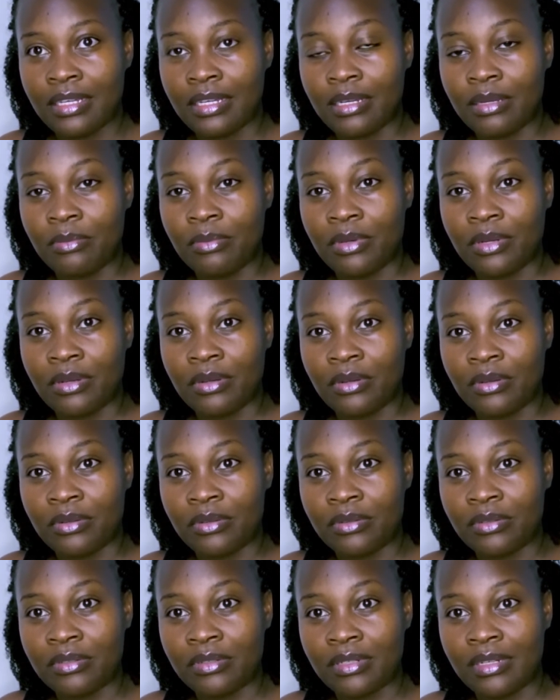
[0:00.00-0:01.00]
about
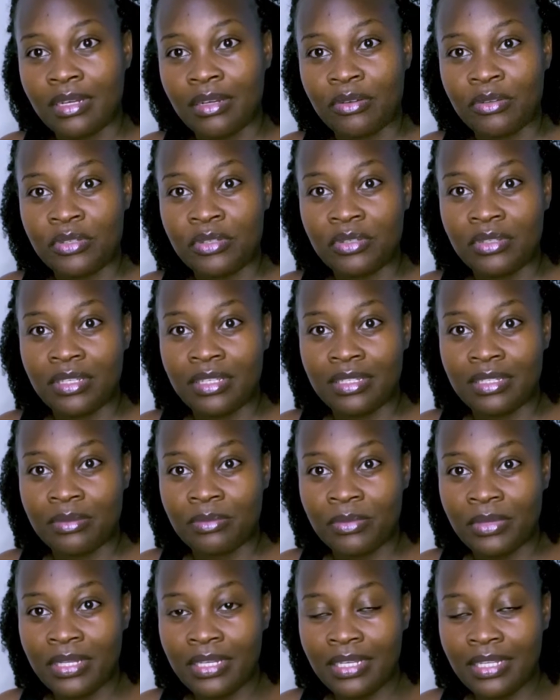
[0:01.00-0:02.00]
how to get a
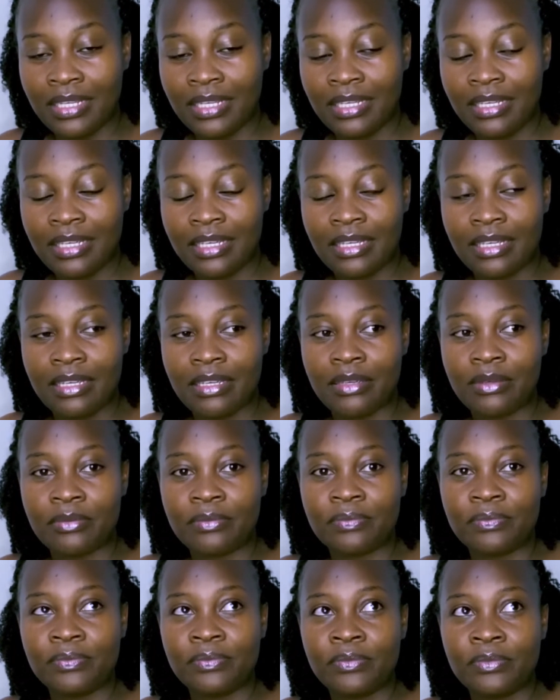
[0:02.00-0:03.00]
man like
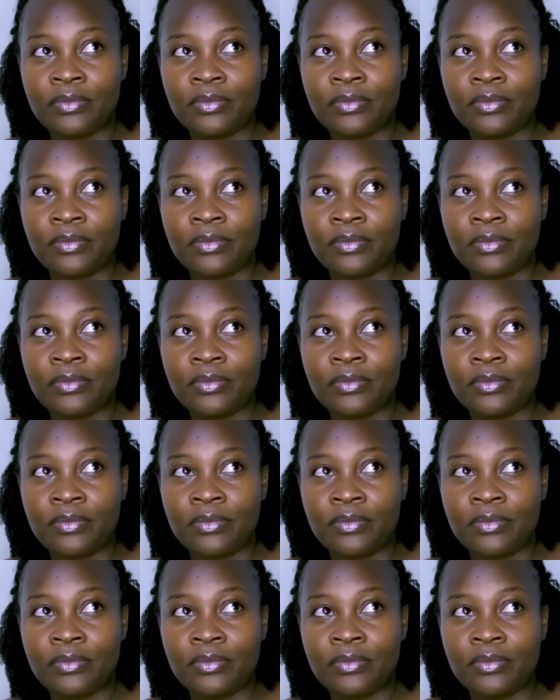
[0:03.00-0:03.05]
him,